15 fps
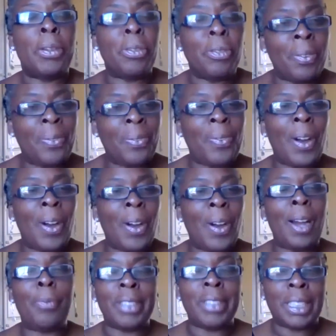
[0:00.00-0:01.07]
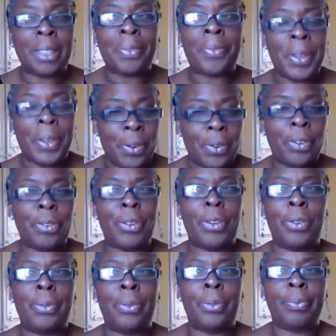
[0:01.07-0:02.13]
But you will find when there is a
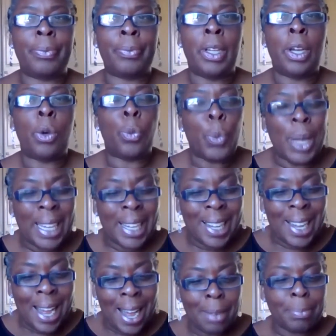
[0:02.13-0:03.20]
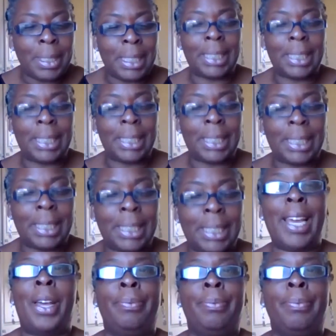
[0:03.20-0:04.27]
funeral, we come
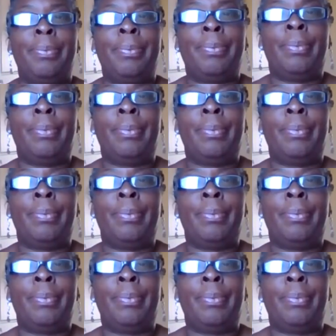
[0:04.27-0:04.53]
together,